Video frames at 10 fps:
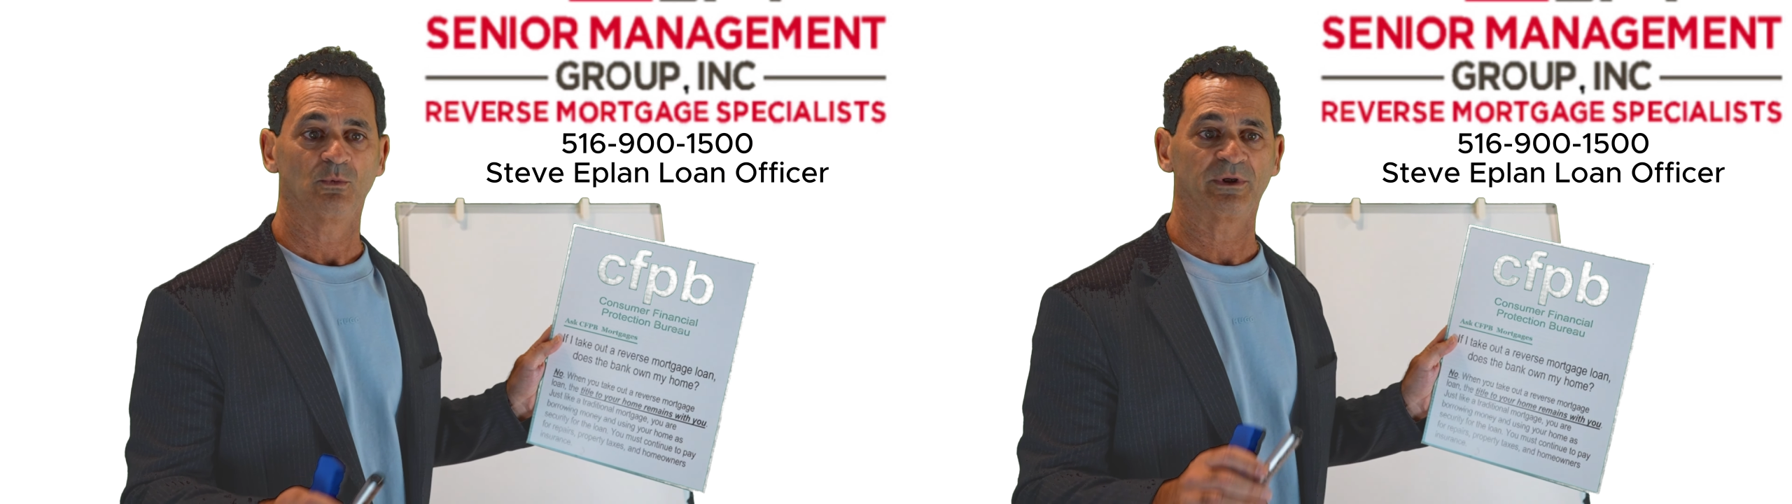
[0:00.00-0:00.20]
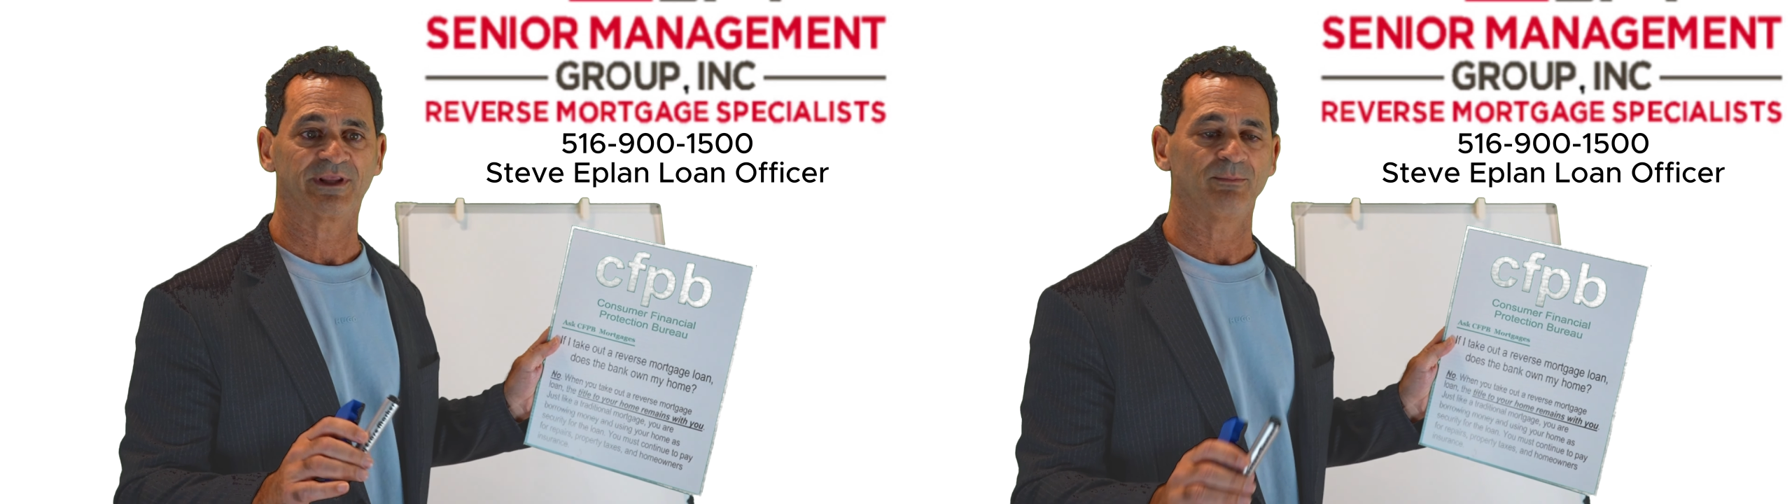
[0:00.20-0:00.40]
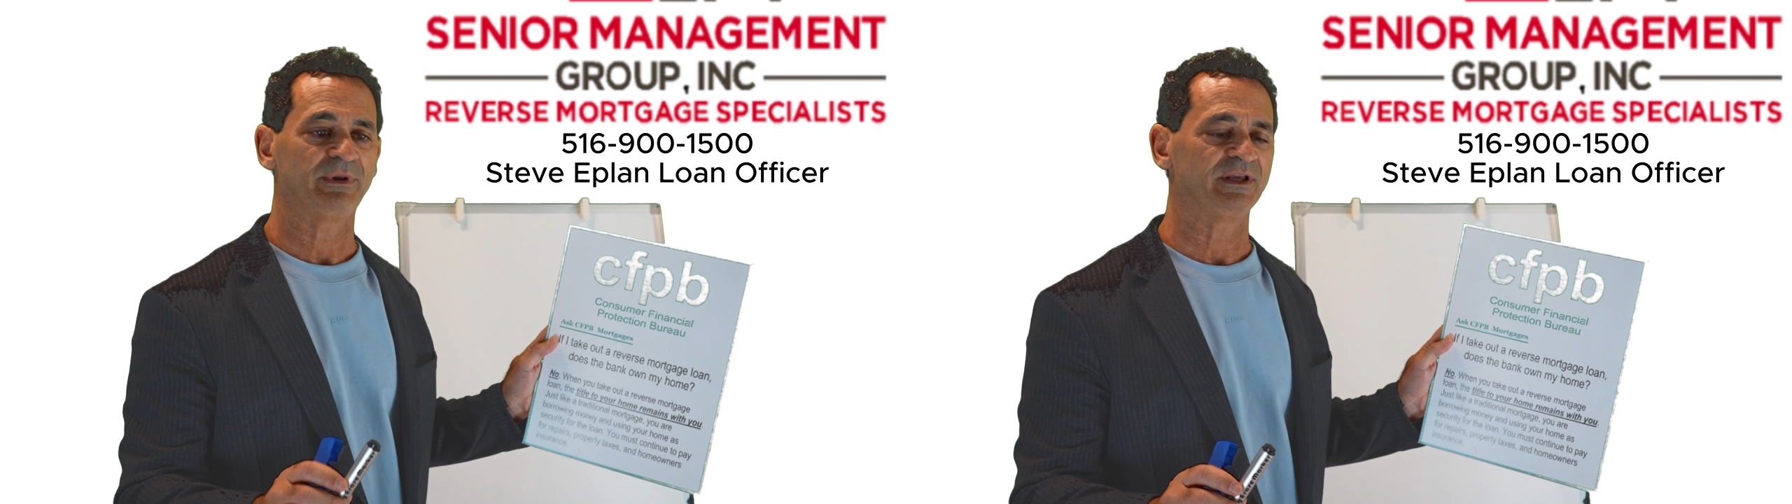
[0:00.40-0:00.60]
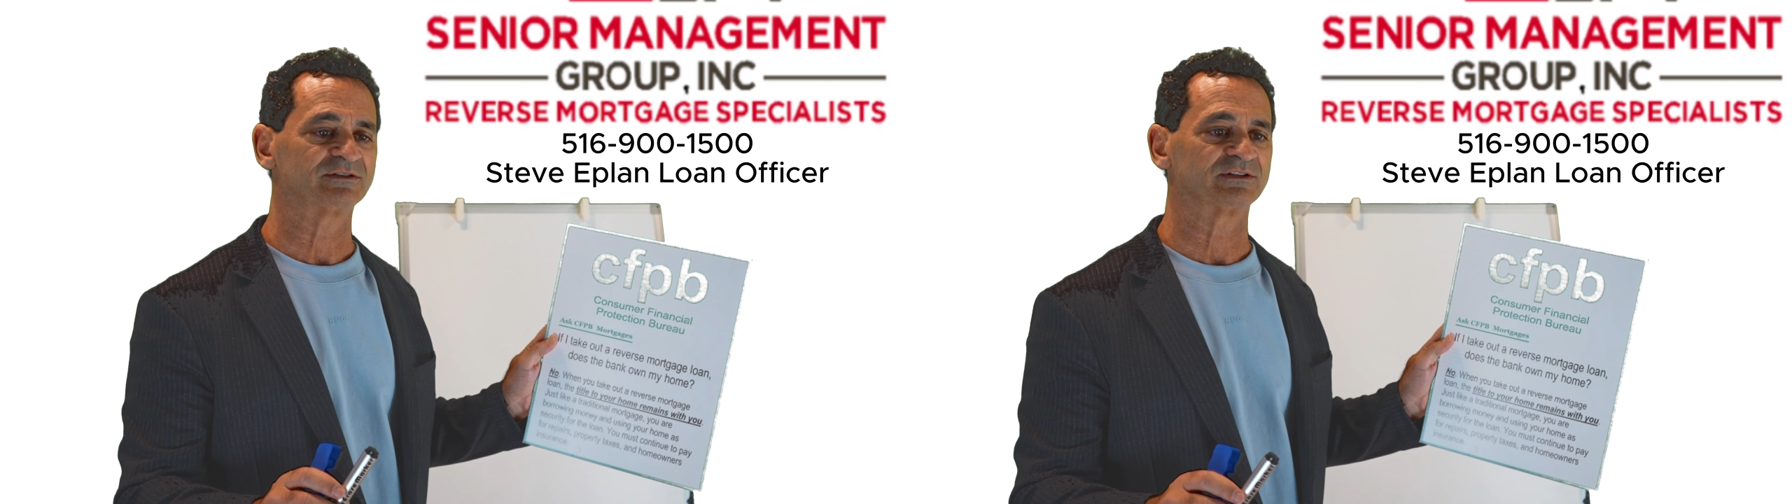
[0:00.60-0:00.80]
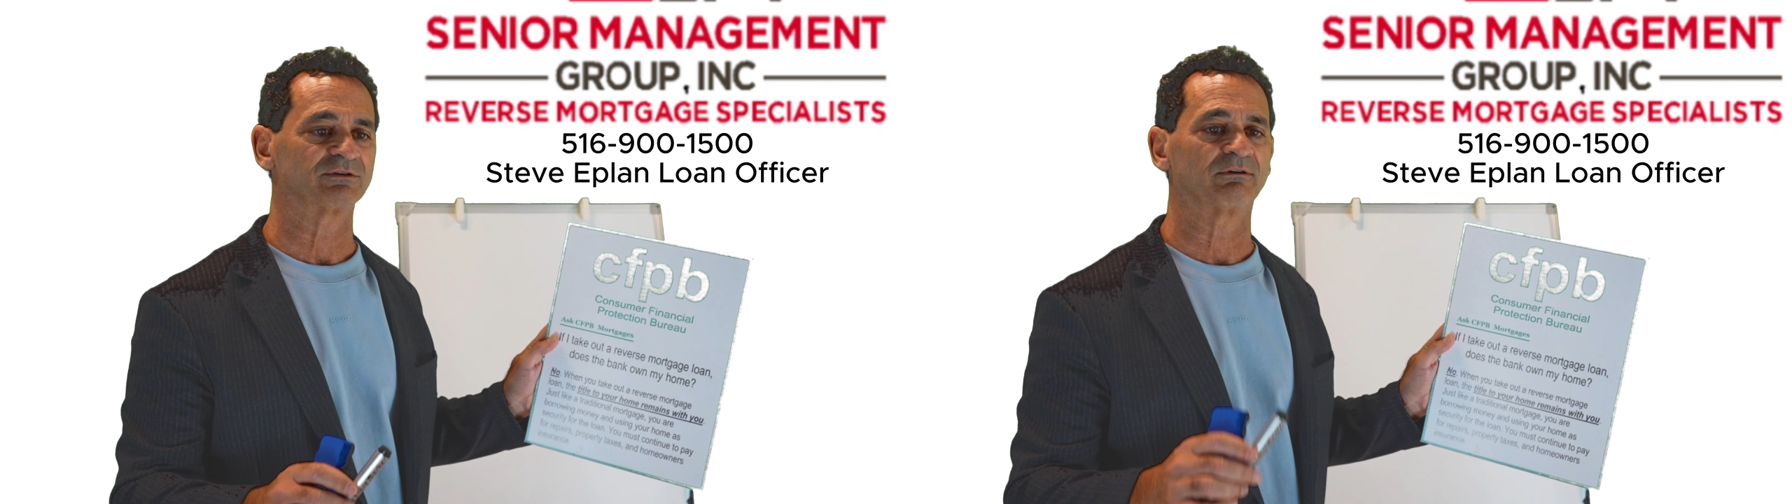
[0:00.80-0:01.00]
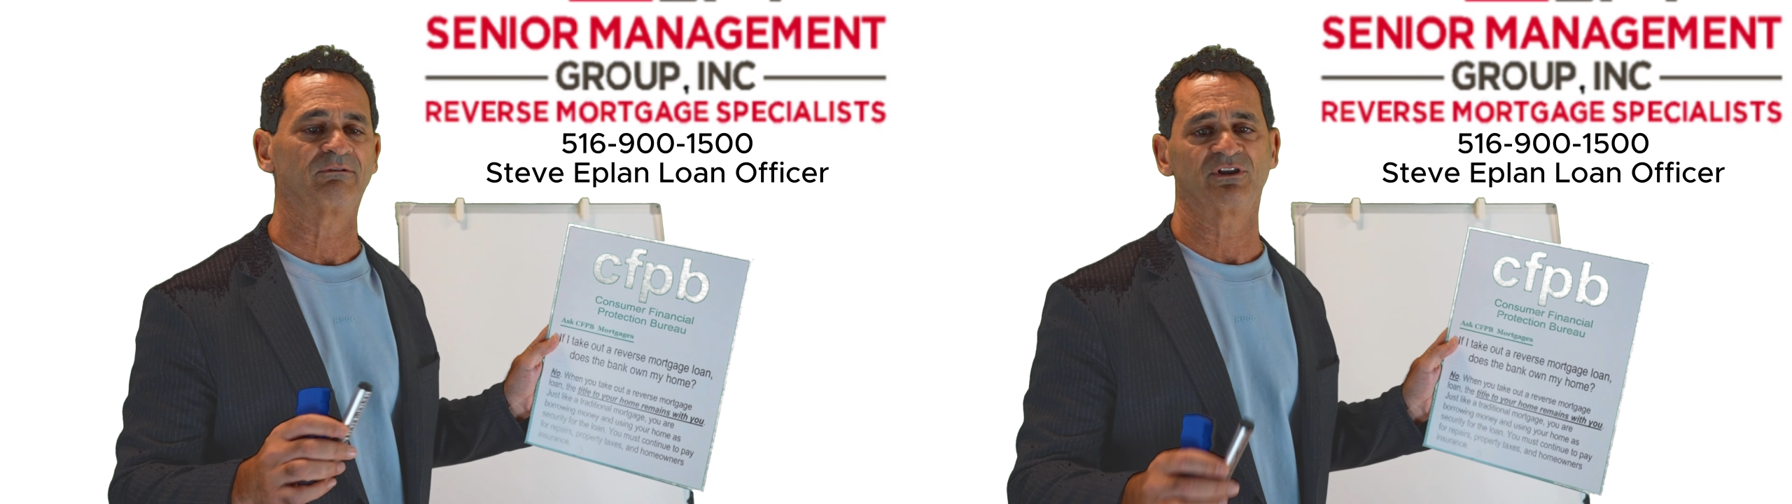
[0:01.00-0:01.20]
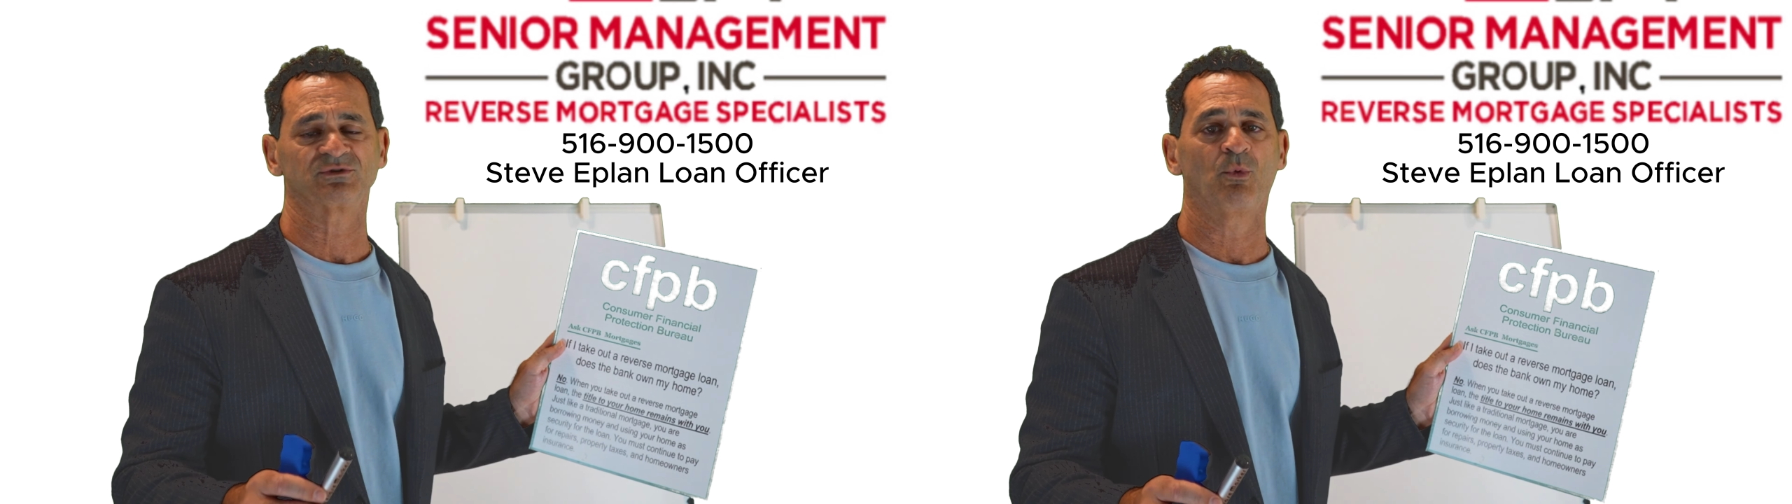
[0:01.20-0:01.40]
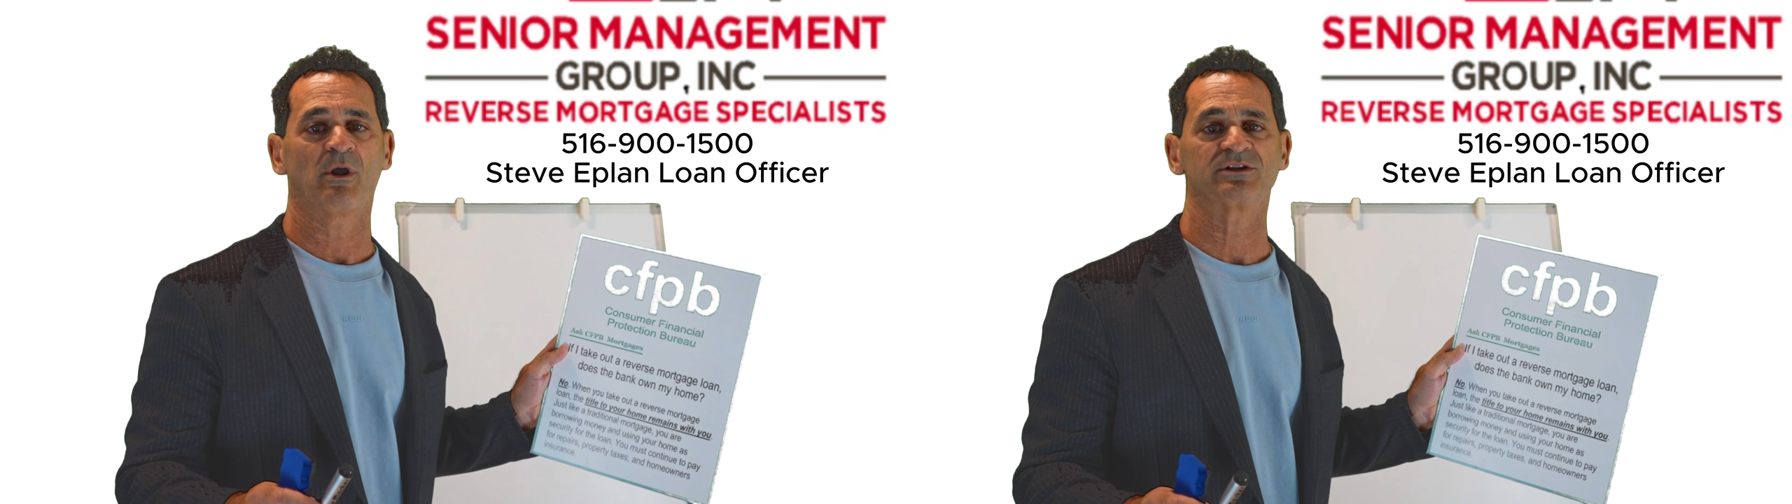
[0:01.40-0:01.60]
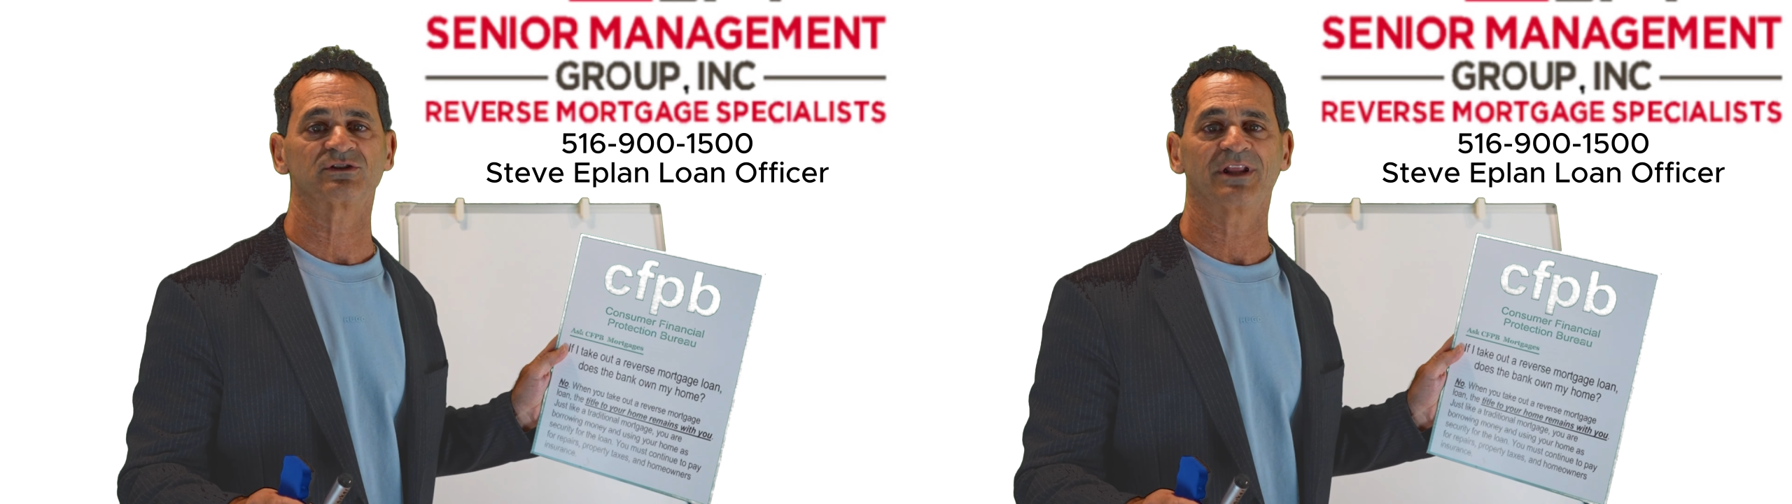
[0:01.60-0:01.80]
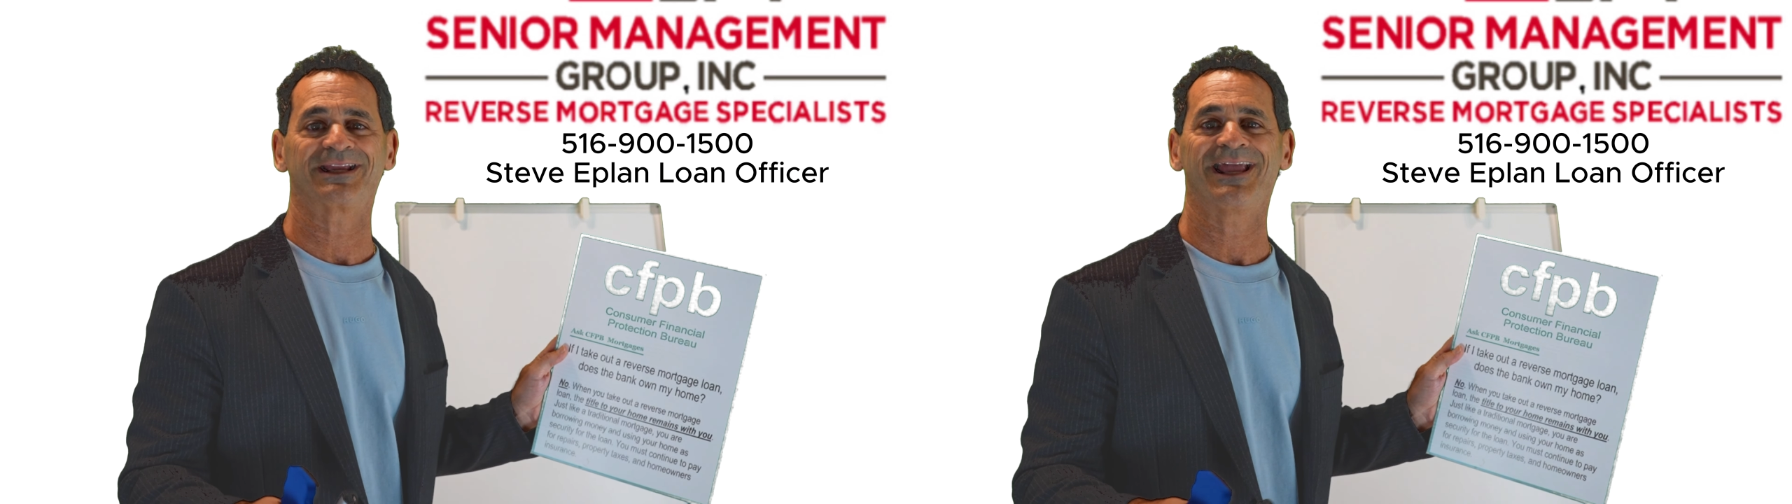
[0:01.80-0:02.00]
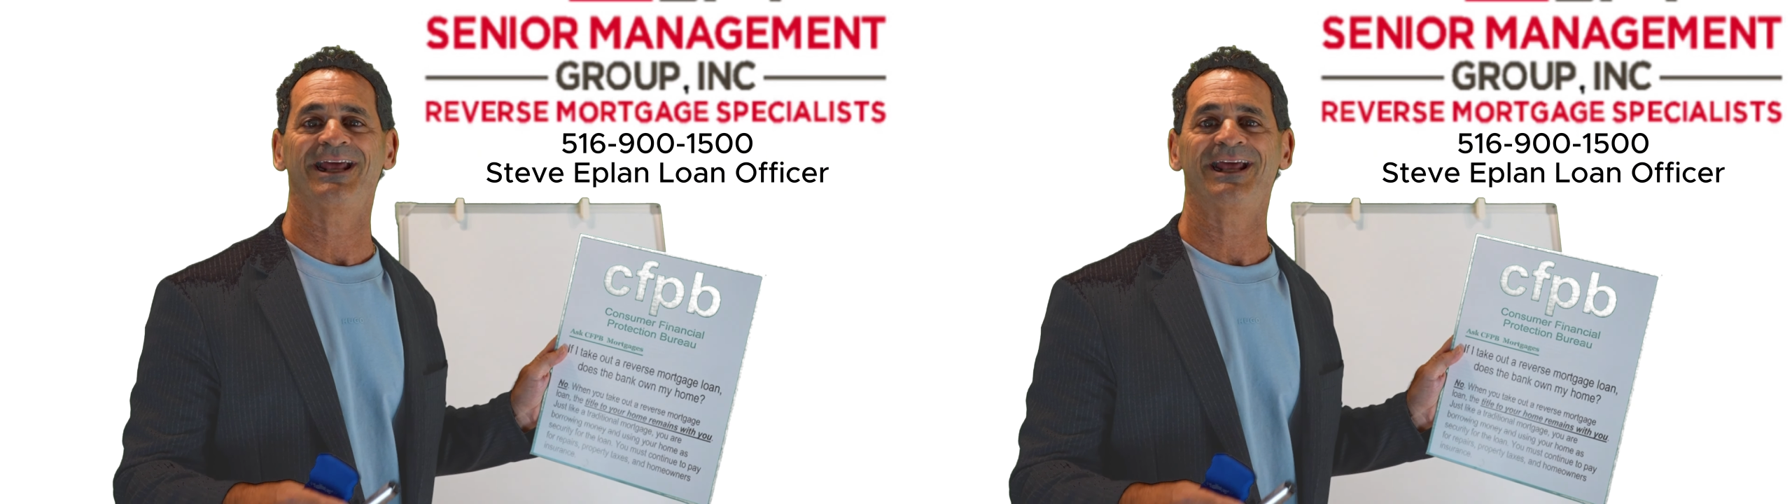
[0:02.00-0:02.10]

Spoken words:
What that means is a reverse mortgage is like